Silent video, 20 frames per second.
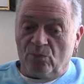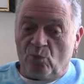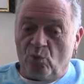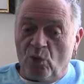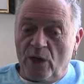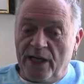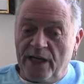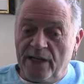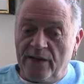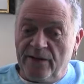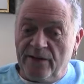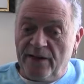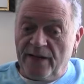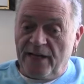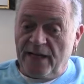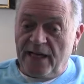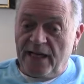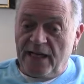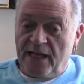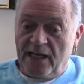when
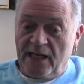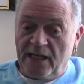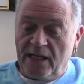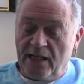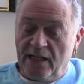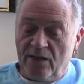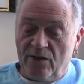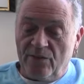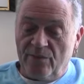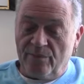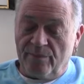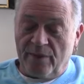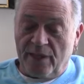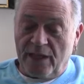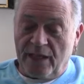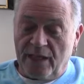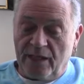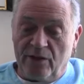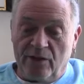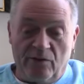they,
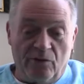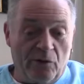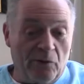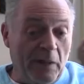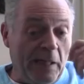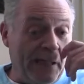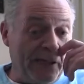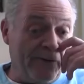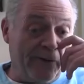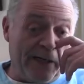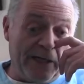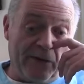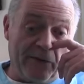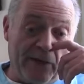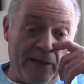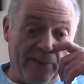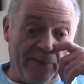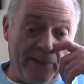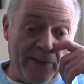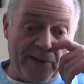my great great
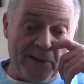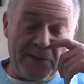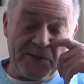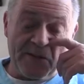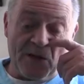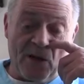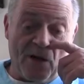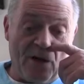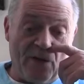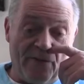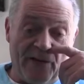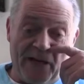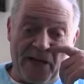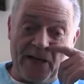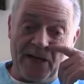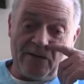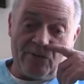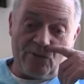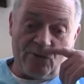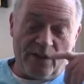grandparents, all
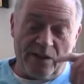that,